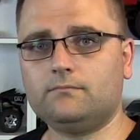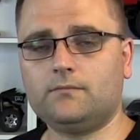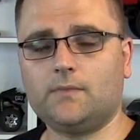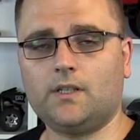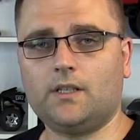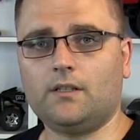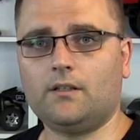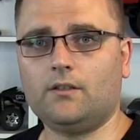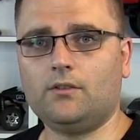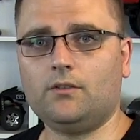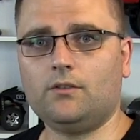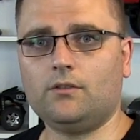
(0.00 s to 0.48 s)

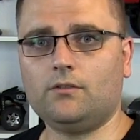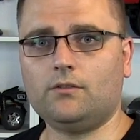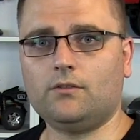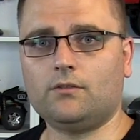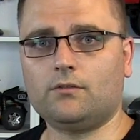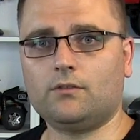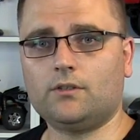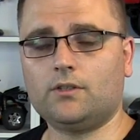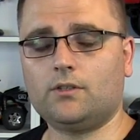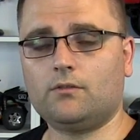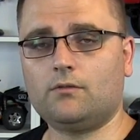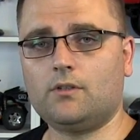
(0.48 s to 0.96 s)
you know,
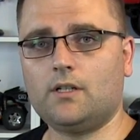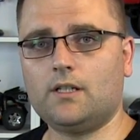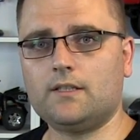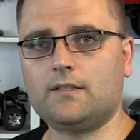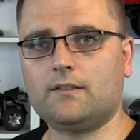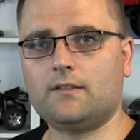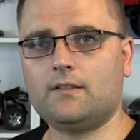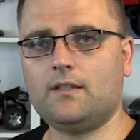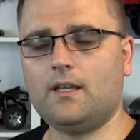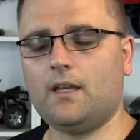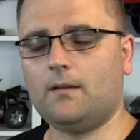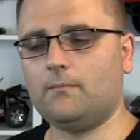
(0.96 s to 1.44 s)
you, are on the
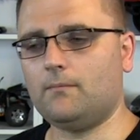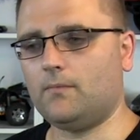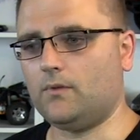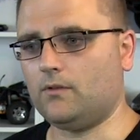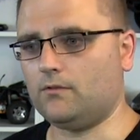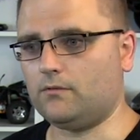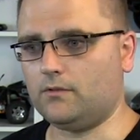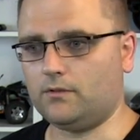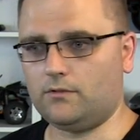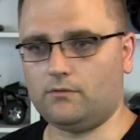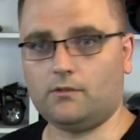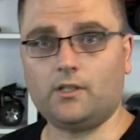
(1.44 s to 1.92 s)
right step,
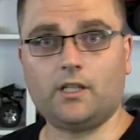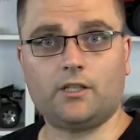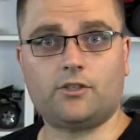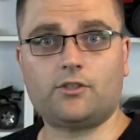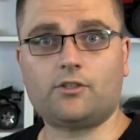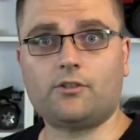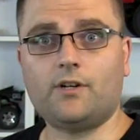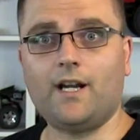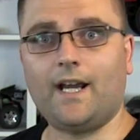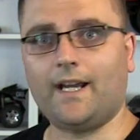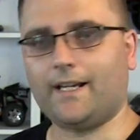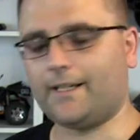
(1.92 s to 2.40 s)
you're on the right
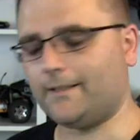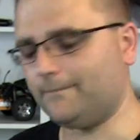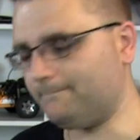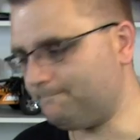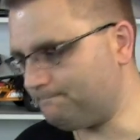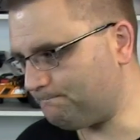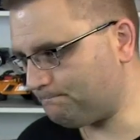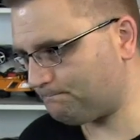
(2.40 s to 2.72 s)
track.